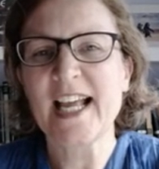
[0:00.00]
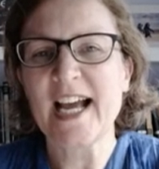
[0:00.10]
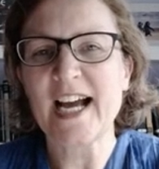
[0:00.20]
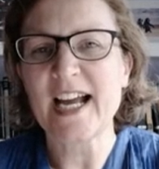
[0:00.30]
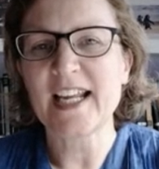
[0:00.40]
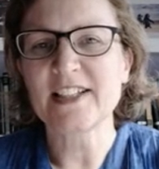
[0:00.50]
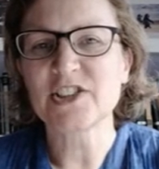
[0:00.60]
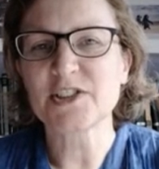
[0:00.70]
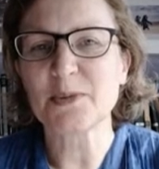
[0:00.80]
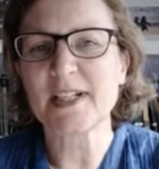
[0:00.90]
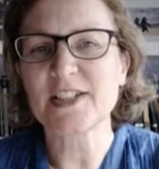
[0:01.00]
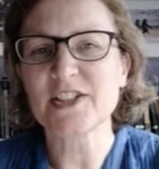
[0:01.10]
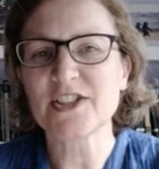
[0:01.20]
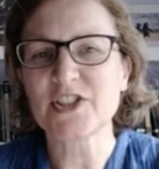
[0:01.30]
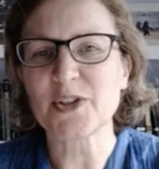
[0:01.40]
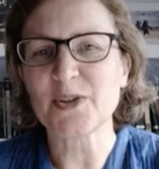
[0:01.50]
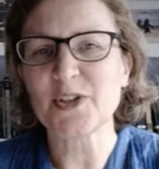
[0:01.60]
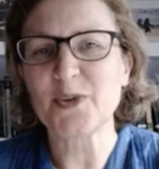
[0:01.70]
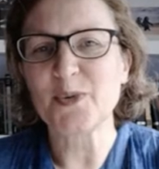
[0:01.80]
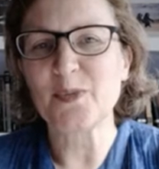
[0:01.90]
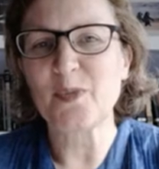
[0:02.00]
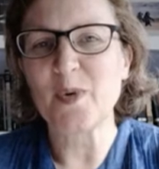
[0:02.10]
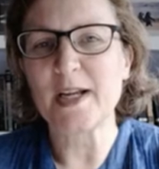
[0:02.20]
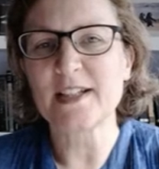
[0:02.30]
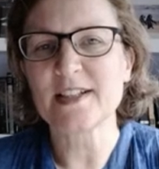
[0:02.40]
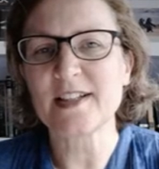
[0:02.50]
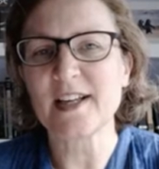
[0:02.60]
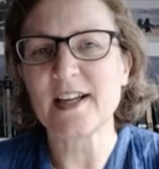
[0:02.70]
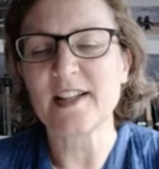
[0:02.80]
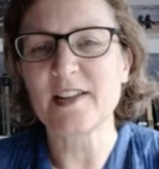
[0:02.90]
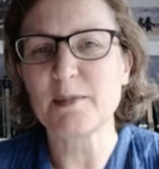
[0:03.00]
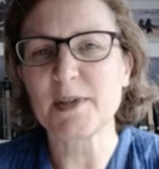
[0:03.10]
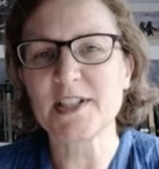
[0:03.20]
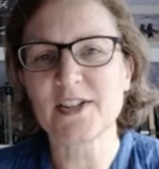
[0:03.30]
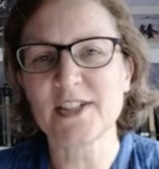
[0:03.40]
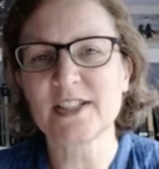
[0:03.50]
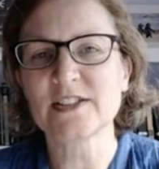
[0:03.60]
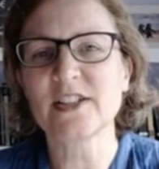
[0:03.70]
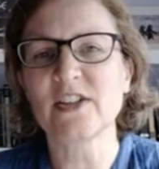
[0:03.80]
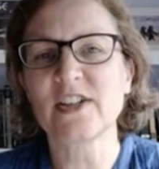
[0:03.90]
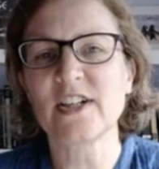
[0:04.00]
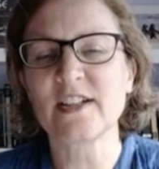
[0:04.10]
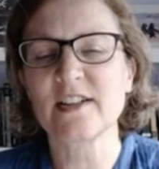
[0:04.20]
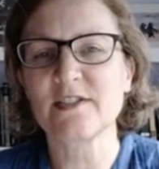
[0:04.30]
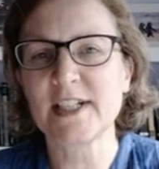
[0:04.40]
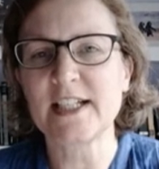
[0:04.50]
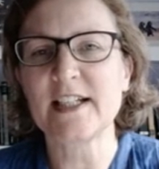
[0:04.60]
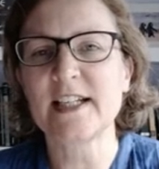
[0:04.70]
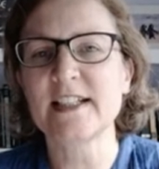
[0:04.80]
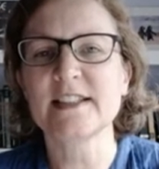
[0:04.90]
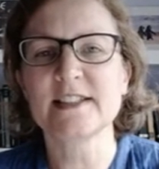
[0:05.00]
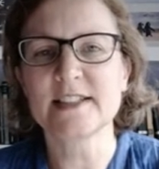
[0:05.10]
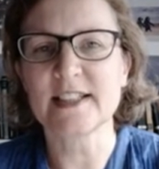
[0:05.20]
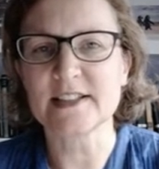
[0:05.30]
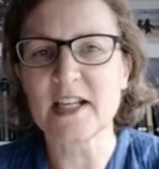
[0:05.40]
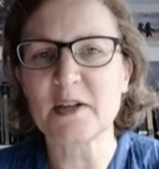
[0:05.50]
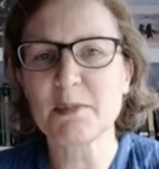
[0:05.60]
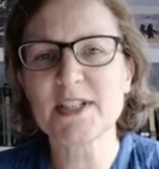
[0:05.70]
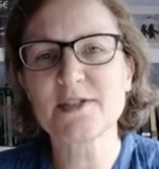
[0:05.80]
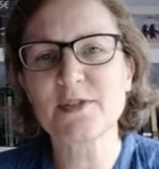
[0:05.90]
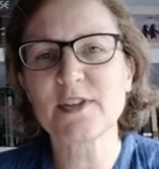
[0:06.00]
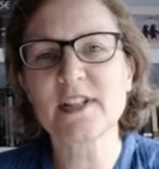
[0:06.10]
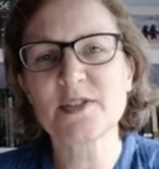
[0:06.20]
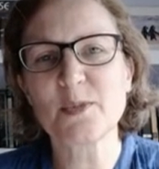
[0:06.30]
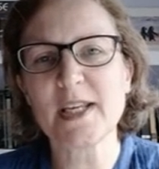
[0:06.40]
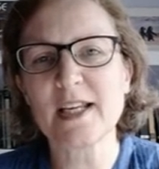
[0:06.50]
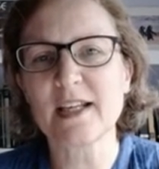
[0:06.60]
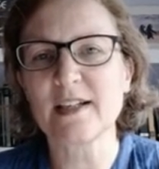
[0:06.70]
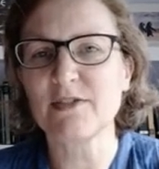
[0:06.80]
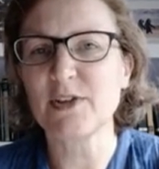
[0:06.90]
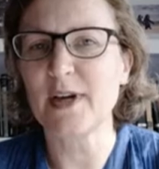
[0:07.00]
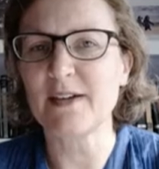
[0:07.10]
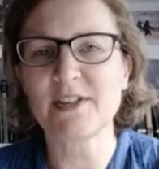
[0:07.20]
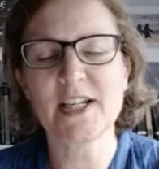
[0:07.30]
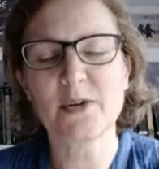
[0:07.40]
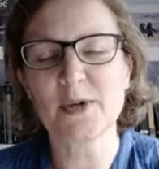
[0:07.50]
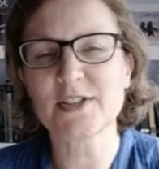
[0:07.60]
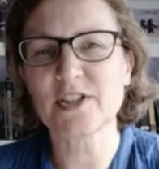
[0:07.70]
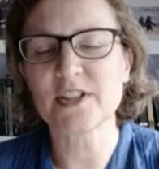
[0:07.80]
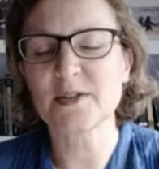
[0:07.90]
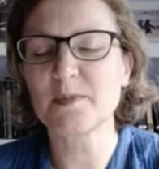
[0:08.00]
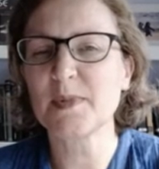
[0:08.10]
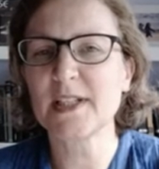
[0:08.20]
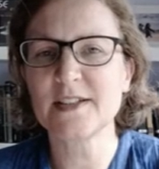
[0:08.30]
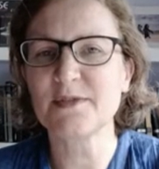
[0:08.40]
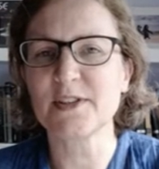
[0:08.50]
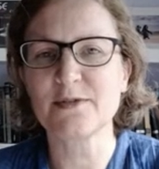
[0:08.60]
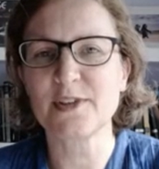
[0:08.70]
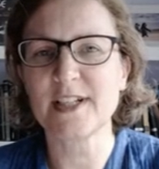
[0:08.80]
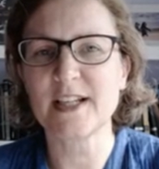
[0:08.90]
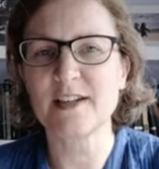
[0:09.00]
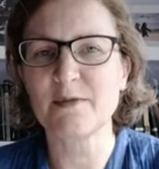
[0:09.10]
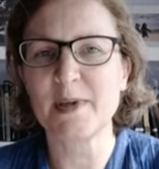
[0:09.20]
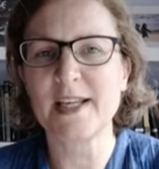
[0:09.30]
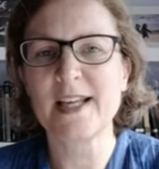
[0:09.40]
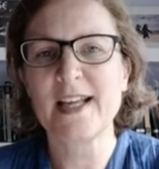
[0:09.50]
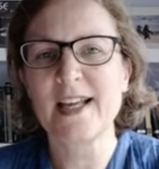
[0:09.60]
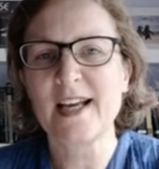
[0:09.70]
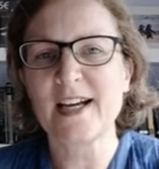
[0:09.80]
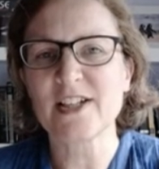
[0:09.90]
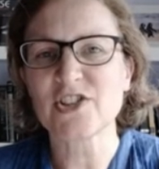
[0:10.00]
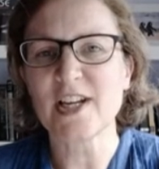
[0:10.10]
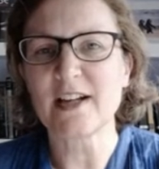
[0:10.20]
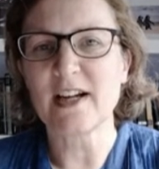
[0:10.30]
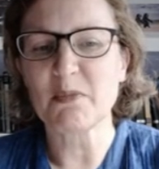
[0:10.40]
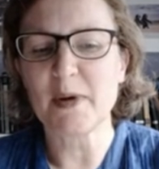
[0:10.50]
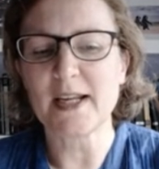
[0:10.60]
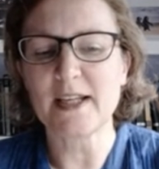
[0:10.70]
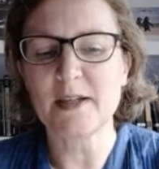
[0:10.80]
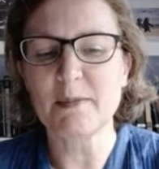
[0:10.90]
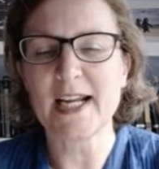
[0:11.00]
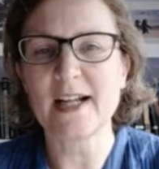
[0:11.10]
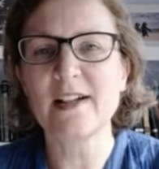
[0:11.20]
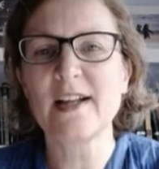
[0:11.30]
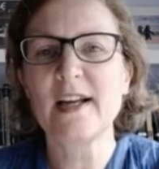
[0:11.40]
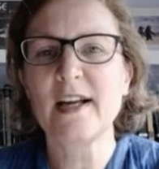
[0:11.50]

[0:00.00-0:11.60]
I just wanted to show you what the materials are, the readings, the assignments for this week. And if you have any questions, please feel free to give me a shout out by email